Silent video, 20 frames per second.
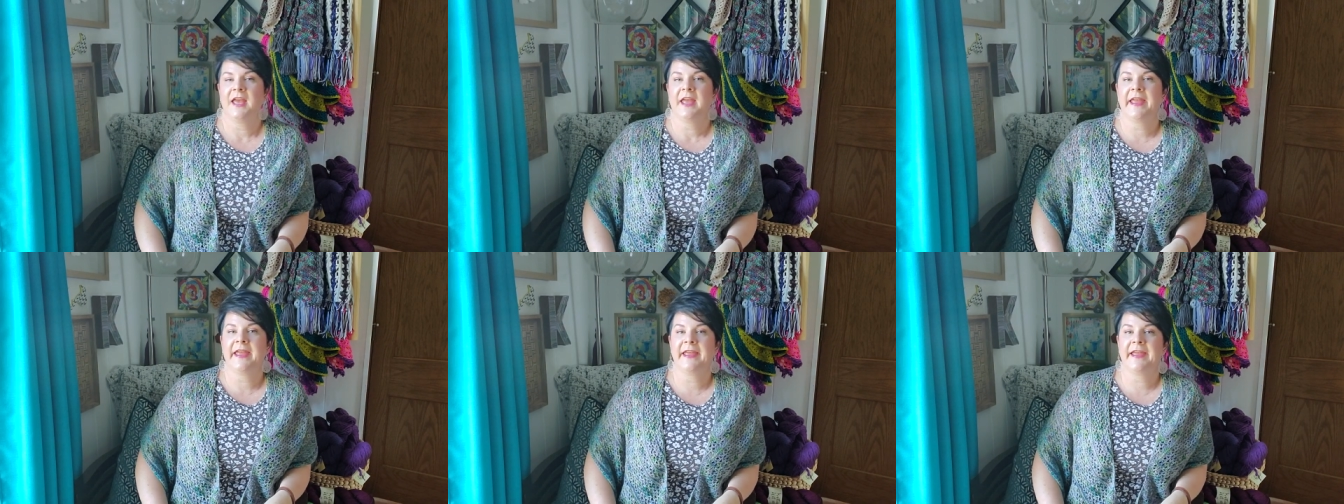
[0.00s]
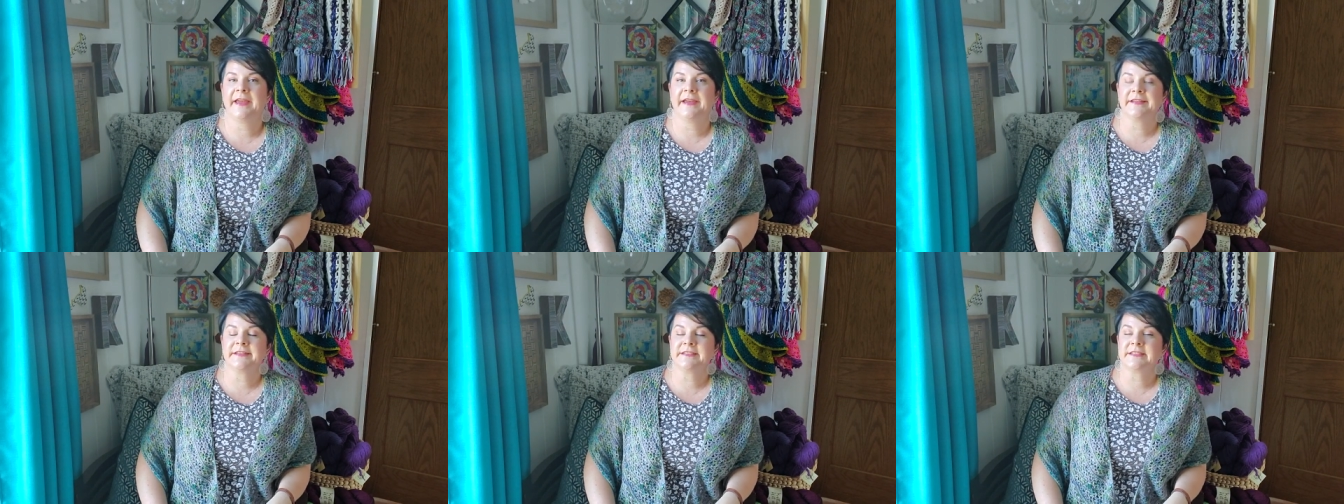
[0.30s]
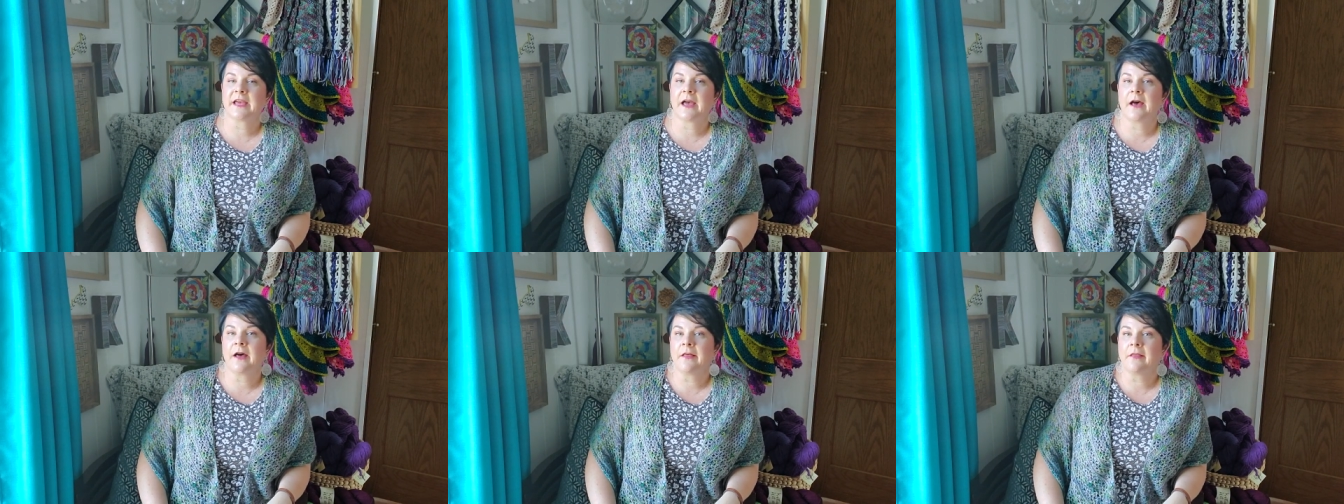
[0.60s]
and
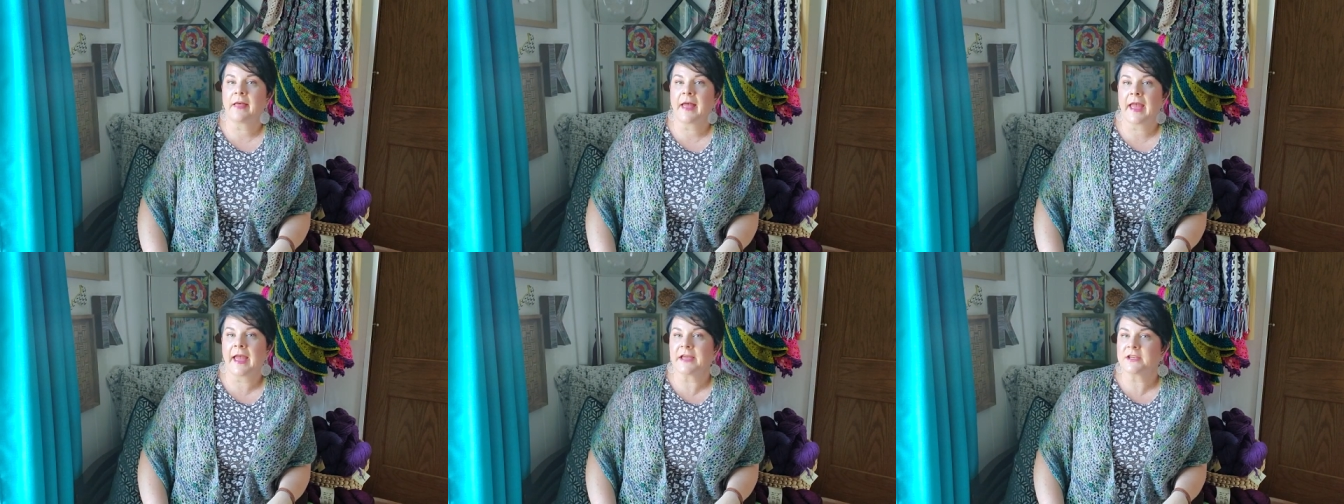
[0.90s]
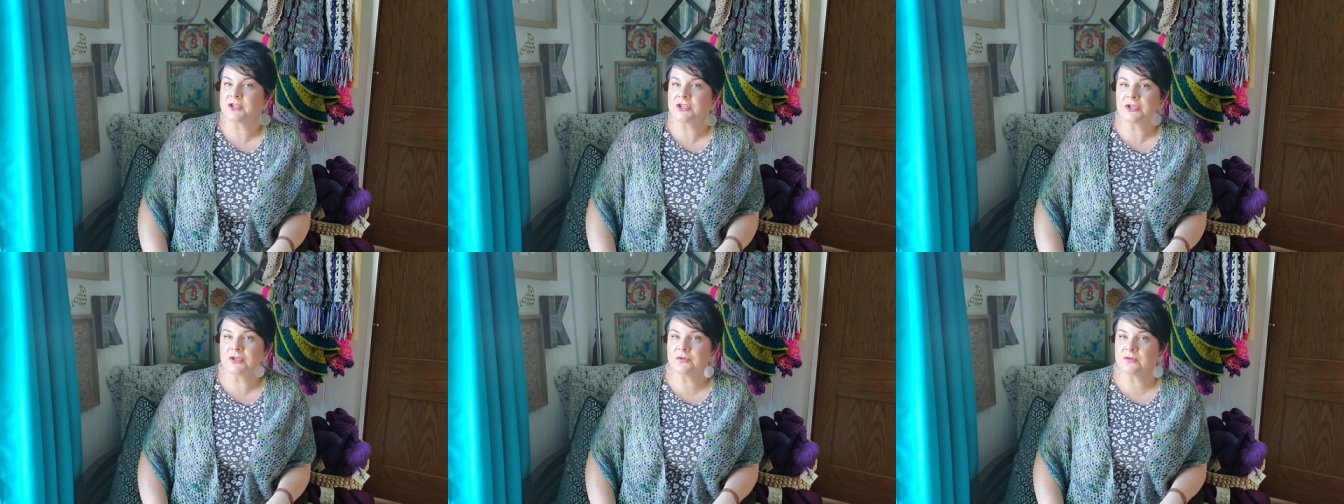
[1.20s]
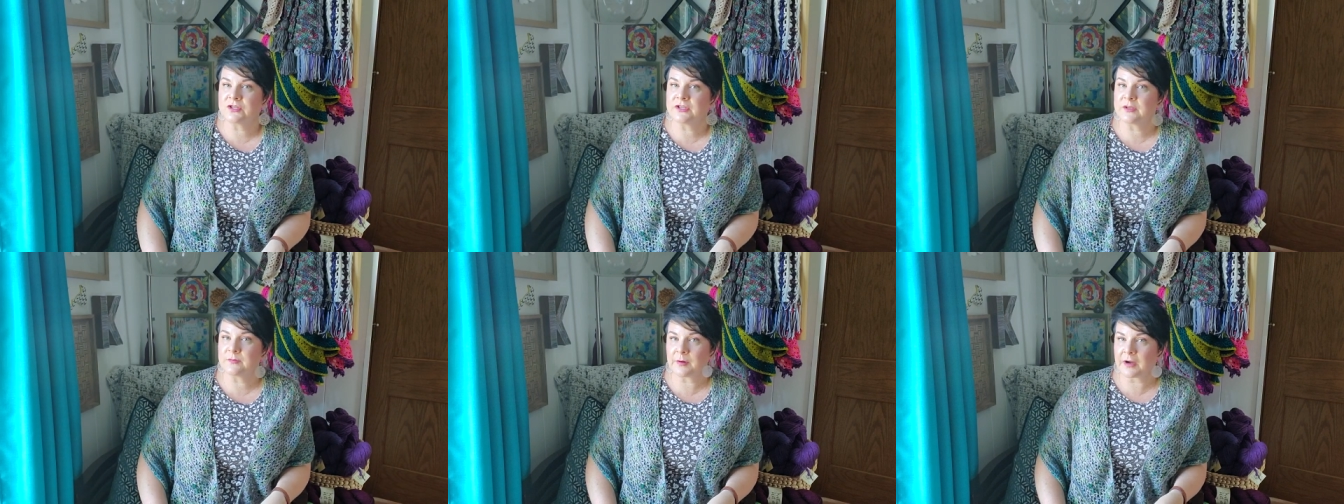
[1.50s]
I'll add you
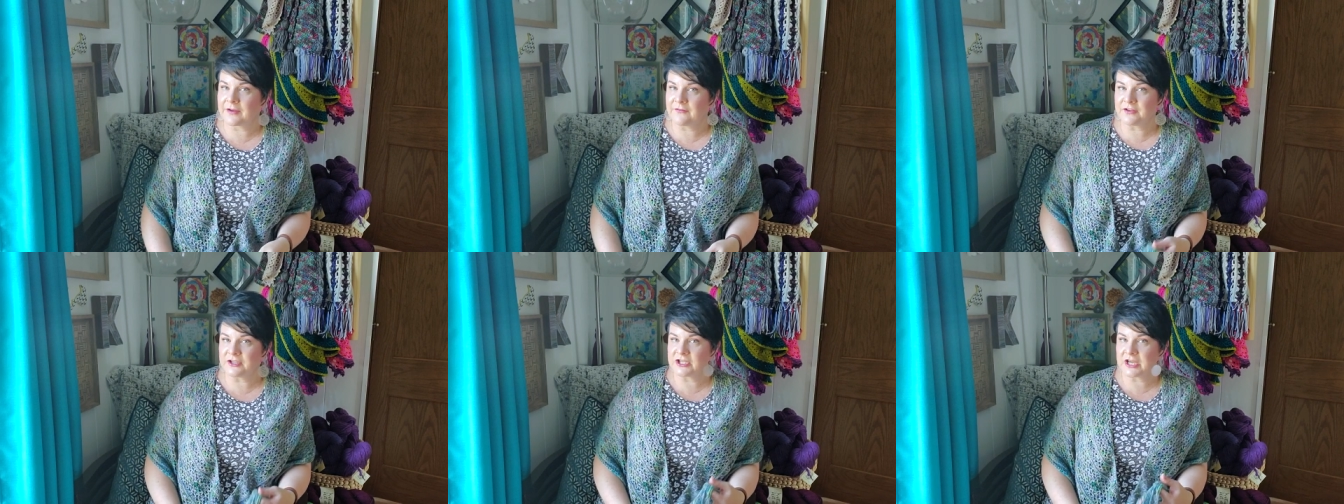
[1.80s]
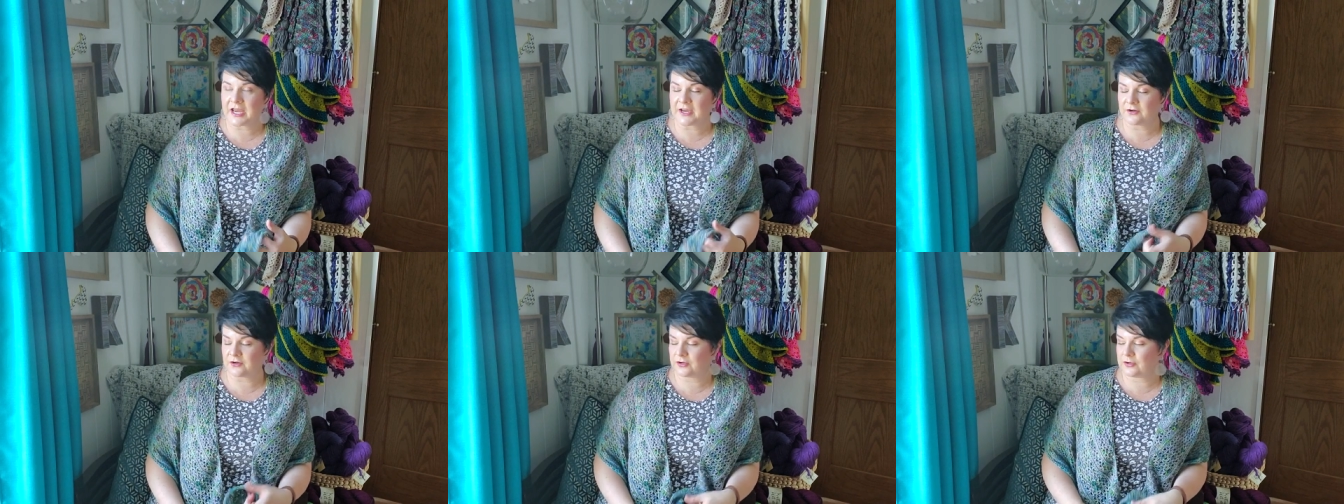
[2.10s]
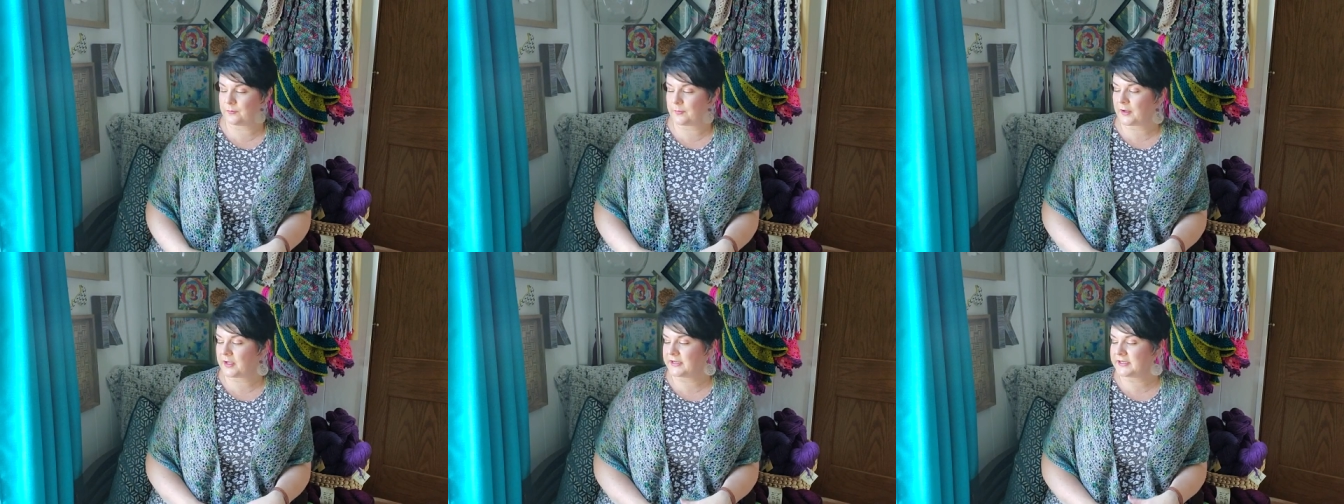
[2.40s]
to the private chat
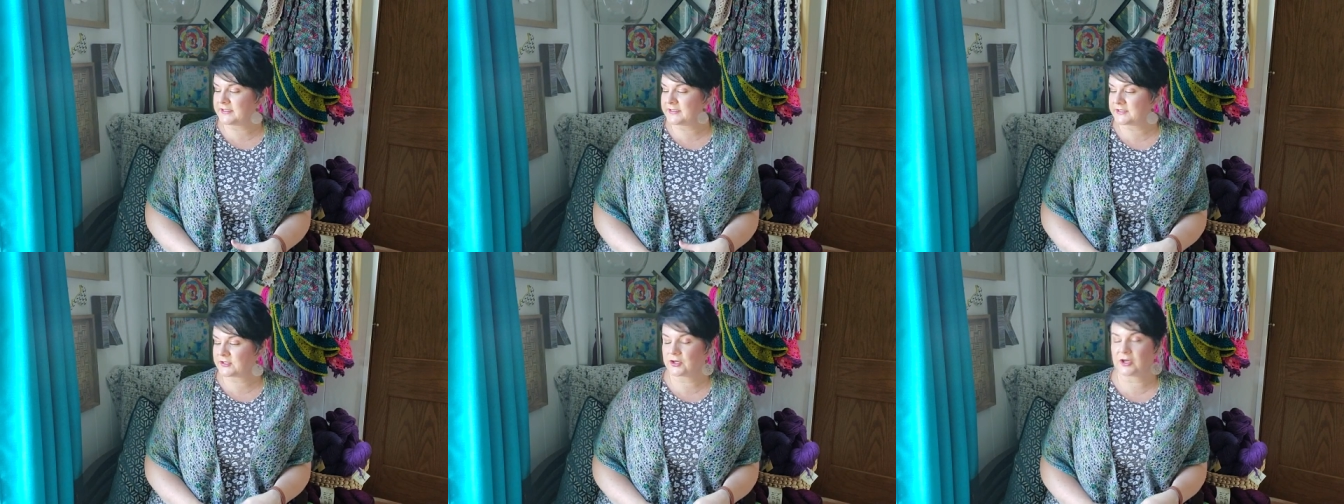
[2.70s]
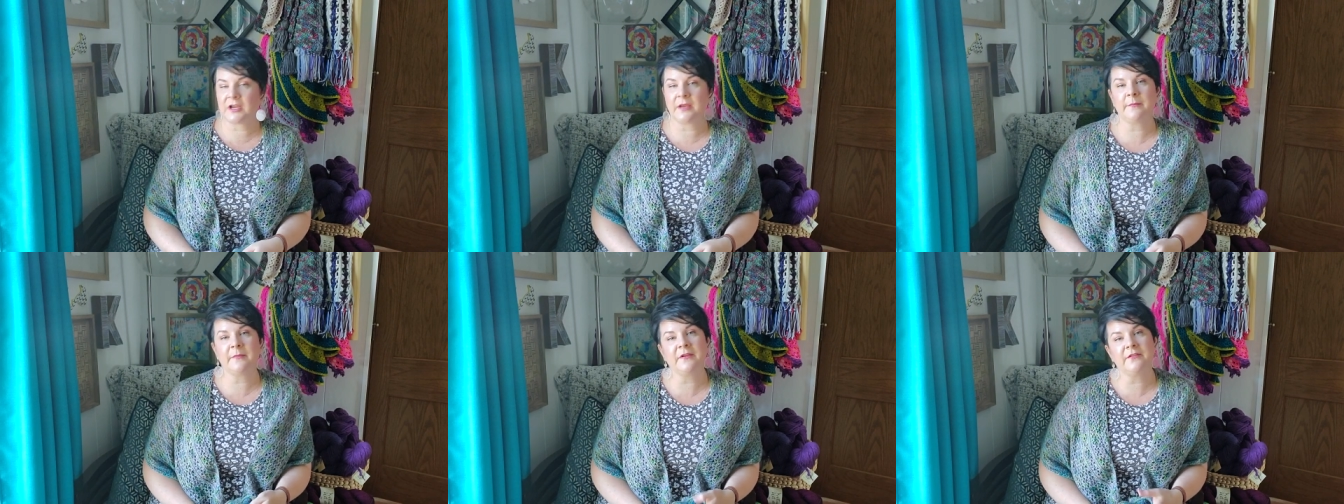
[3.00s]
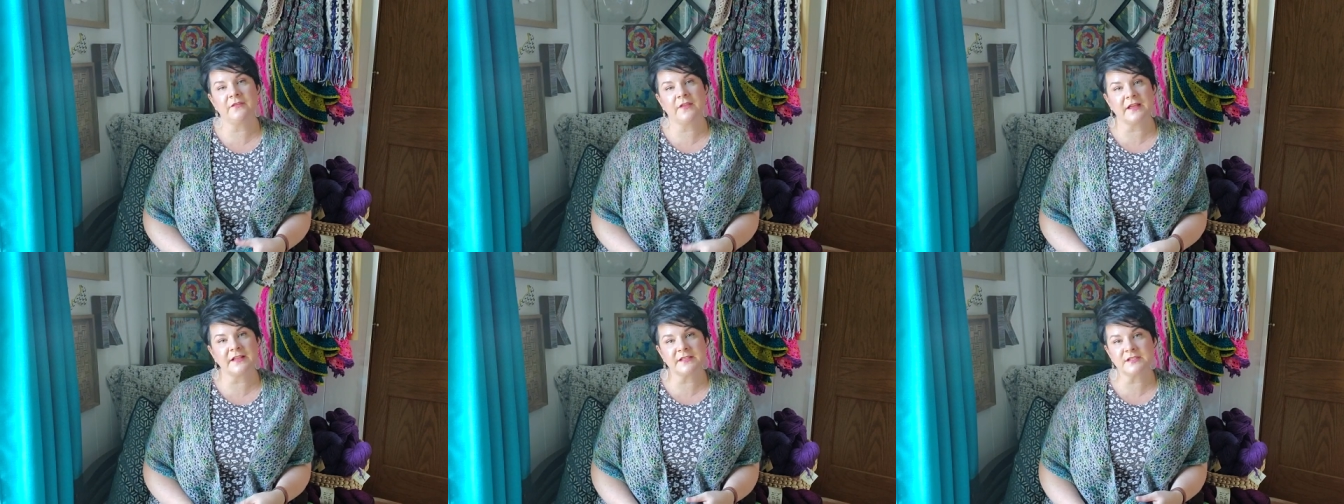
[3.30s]
group on Instagram
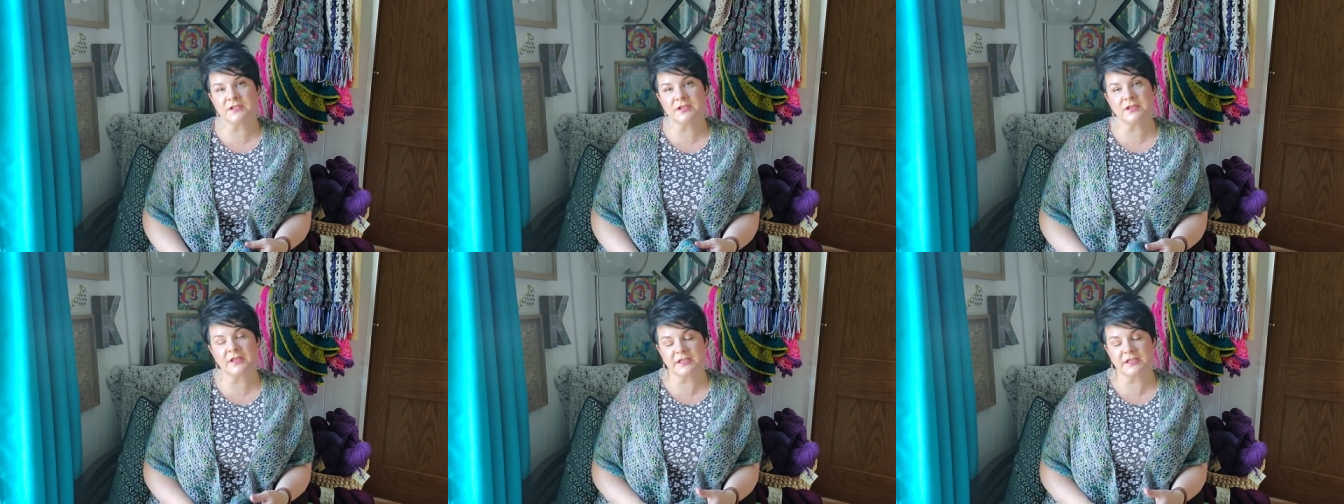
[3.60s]
if that's